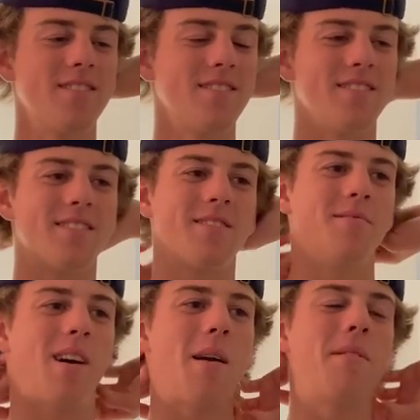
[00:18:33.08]

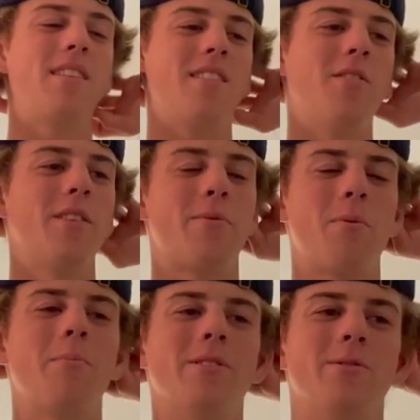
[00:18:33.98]
yeah, right. I mean, only
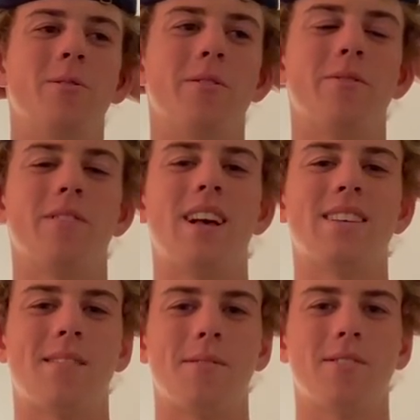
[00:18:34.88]
three months older from the
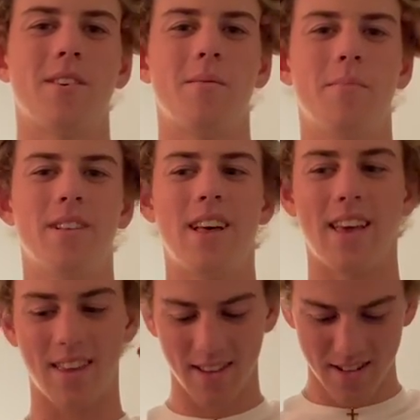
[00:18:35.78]
last time I saw them, but
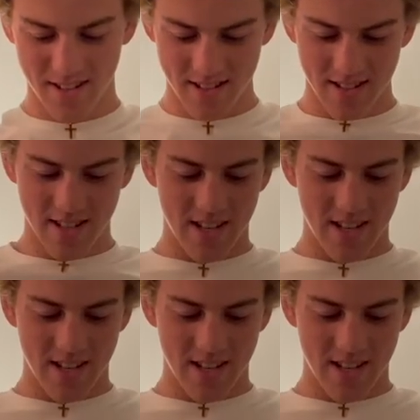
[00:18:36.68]
like yeah.